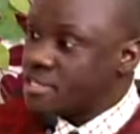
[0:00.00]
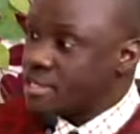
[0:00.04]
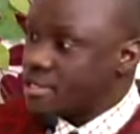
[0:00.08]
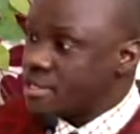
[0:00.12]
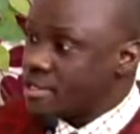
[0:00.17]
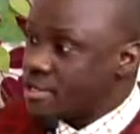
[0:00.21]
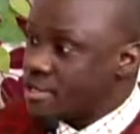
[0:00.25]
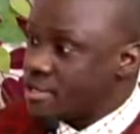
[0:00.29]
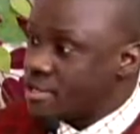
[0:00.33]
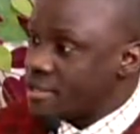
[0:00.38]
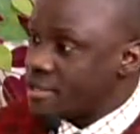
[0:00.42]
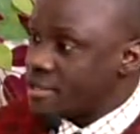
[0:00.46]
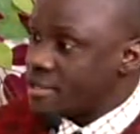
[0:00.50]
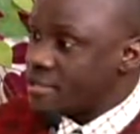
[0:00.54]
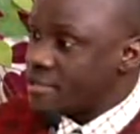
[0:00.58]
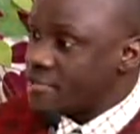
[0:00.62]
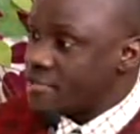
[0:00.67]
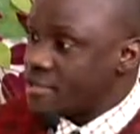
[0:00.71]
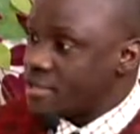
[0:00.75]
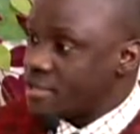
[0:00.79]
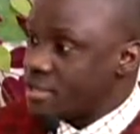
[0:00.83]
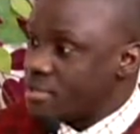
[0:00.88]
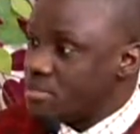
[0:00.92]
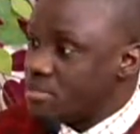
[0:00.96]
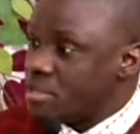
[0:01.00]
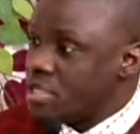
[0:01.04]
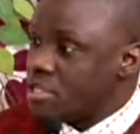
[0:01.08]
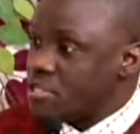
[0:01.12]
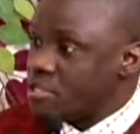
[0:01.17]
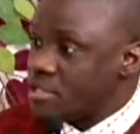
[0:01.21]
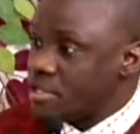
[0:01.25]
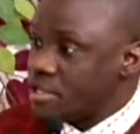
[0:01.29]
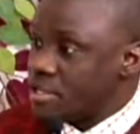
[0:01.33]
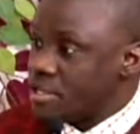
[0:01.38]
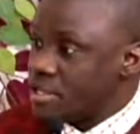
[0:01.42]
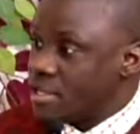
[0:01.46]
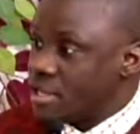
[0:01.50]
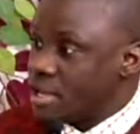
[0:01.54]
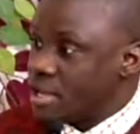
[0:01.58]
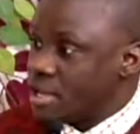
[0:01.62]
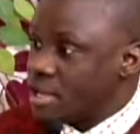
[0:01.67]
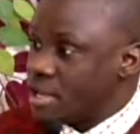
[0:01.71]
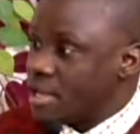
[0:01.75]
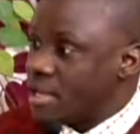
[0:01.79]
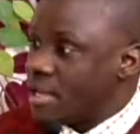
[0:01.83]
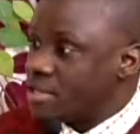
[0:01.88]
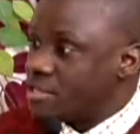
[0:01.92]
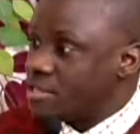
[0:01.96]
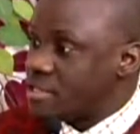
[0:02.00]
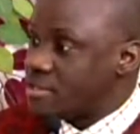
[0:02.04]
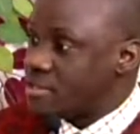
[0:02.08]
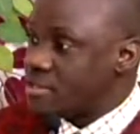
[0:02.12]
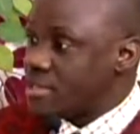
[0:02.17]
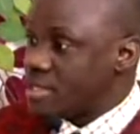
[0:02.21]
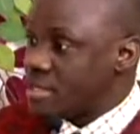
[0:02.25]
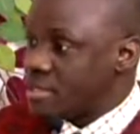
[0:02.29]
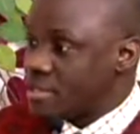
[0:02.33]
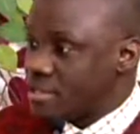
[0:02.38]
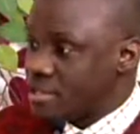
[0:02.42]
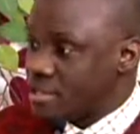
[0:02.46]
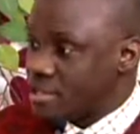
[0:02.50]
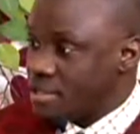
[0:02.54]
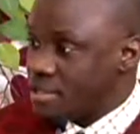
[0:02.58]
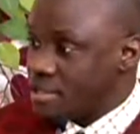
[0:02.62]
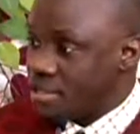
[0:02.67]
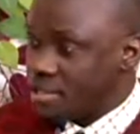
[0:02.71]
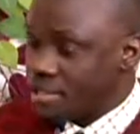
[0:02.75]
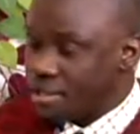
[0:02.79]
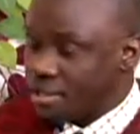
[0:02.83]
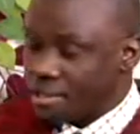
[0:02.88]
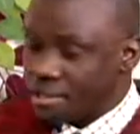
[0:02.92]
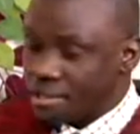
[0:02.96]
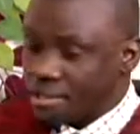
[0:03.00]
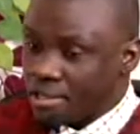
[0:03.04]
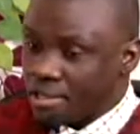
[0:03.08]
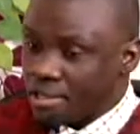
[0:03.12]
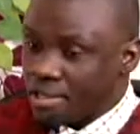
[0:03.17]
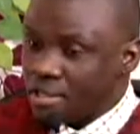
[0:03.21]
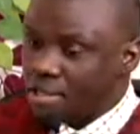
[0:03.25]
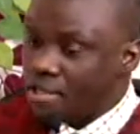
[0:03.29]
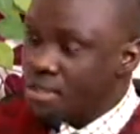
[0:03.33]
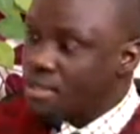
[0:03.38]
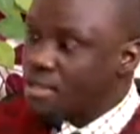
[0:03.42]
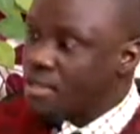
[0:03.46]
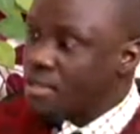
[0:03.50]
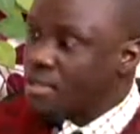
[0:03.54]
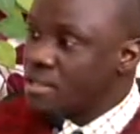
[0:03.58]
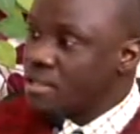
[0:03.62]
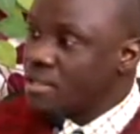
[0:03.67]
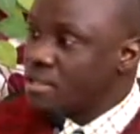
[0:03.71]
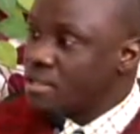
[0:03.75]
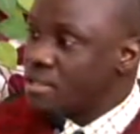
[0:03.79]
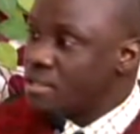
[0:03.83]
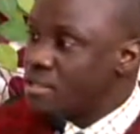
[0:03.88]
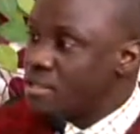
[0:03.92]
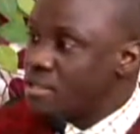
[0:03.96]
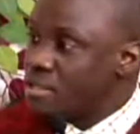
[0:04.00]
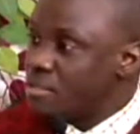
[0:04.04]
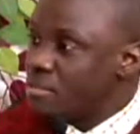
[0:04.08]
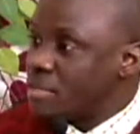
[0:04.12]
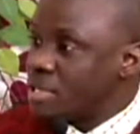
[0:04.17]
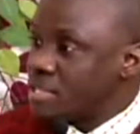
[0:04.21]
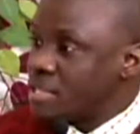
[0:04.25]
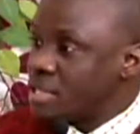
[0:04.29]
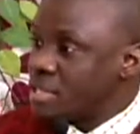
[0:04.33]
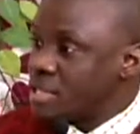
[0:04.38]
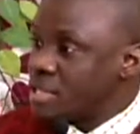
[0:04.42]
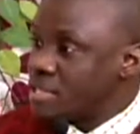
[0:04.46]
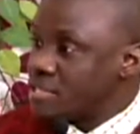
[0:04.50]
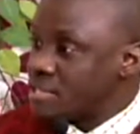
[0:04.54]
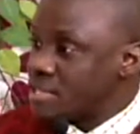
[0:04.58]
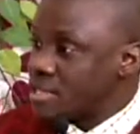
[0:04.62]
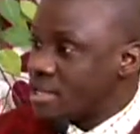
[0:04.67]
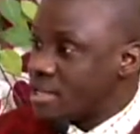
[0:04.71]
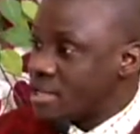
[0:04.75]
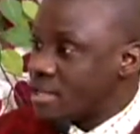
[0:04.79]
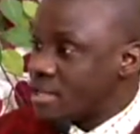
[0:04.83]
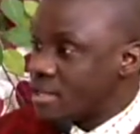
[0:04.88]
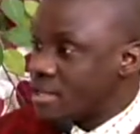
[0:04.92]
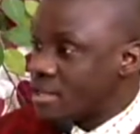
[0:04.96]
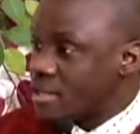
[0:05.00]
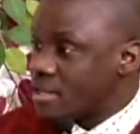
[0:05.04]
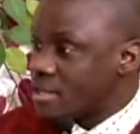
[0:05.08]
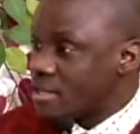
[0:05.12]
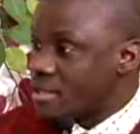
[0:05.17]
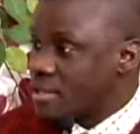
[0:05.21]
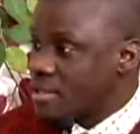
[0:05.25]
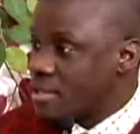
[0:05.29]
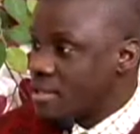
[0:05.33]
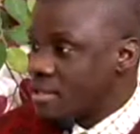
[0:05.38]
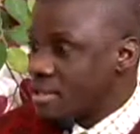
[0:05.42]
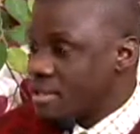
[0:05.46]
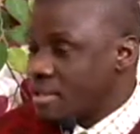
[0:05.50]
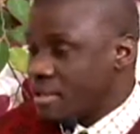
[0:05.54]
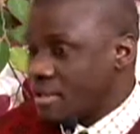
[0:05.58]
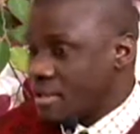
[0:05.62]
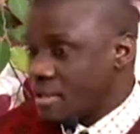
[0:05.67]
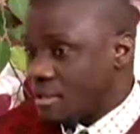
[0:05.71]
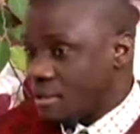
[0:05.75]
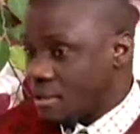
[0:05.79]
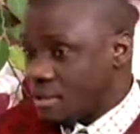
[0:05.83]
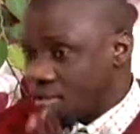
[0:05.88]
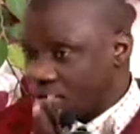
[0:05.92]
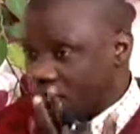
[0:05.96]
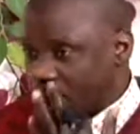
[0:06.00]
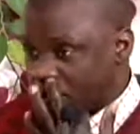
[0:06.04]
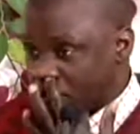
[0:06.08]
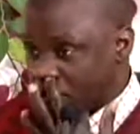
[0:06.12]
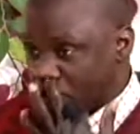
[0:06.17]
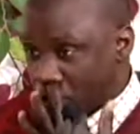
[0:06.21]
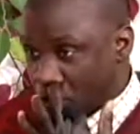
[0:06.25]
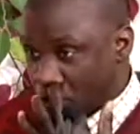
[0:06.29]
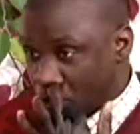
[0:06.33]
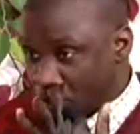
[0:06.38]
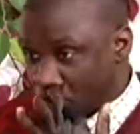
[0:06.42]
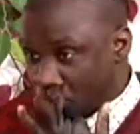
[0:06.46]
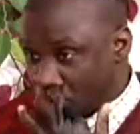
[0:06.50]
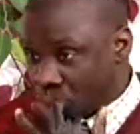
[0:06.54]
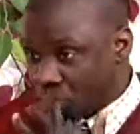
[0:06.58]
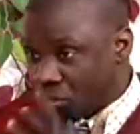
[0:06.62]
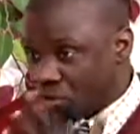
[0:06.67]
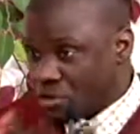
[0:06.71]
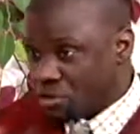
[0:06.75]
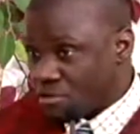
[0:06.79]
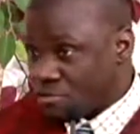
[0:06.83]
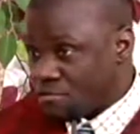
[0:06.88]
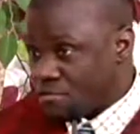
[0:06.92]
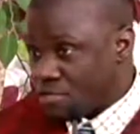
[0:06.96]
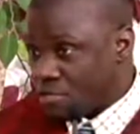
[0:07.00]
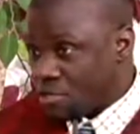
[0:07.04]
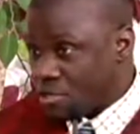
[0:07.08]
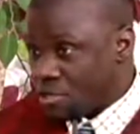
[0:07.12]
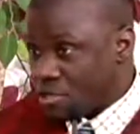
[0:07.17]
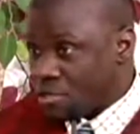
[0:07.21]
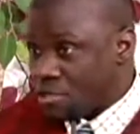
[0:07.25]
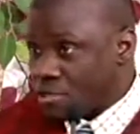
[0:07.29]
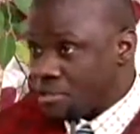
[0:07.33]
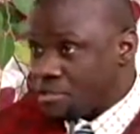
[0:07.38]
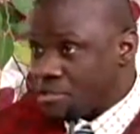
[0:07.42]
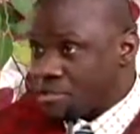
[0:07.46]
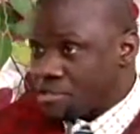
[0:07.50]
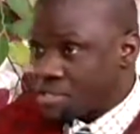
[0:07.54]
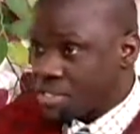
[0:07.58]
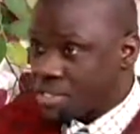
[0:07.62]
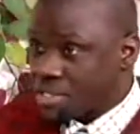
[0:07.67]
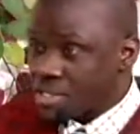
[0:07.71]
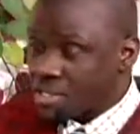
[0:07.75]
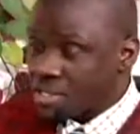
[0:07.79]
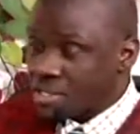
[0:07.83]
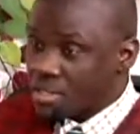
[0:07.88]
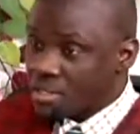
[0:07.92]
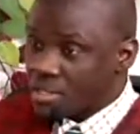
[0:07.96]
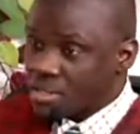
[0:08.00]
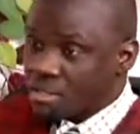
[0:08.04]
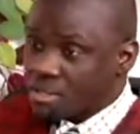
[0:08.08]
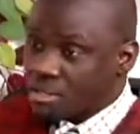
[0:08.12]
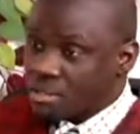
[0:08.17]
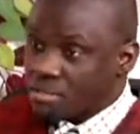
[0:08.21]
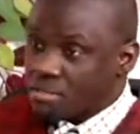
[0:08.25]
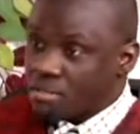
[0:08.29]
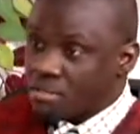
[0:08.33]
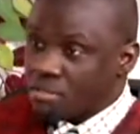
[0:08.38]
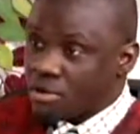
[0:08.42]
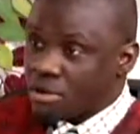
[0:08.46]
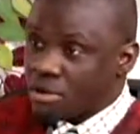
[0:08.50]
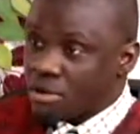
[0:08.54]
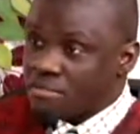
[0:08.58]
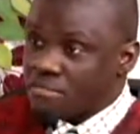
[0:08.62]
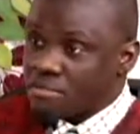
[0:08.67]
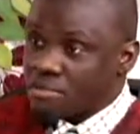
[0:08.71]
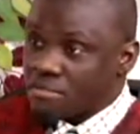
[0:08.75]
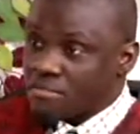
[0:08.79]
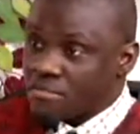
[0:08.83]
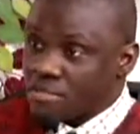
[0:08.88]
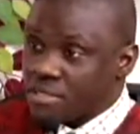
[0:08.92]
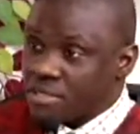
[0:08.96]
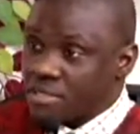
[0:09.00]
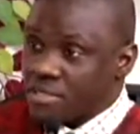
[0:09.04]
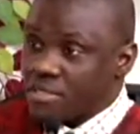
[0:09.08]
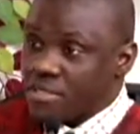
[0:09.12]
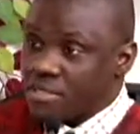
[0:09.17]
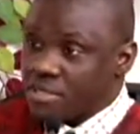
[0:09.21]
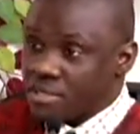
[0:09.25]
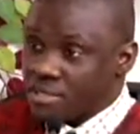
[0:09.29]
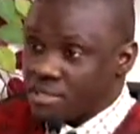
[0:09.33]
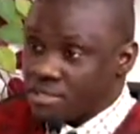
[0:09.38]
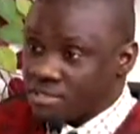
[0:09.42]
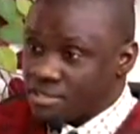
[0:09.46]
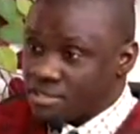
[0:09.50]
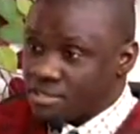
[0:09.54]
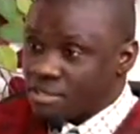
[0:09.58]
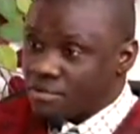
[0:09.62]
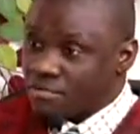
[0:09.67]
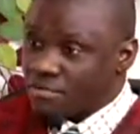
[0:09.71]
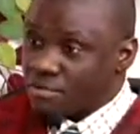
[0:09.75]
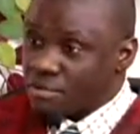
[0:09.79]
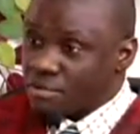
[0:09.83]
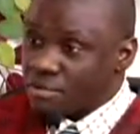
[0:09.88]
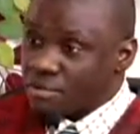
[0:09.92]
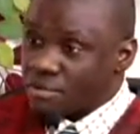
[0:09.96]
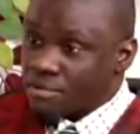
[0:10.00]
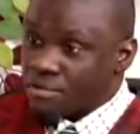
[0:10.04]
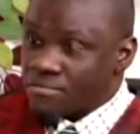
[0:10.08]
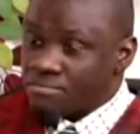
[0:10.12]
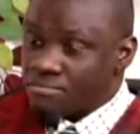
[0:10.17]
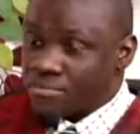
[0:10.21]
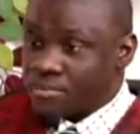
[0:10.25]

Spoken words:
the military academy in Madagascar for 3 or 4 years. Well, I think he stayed for,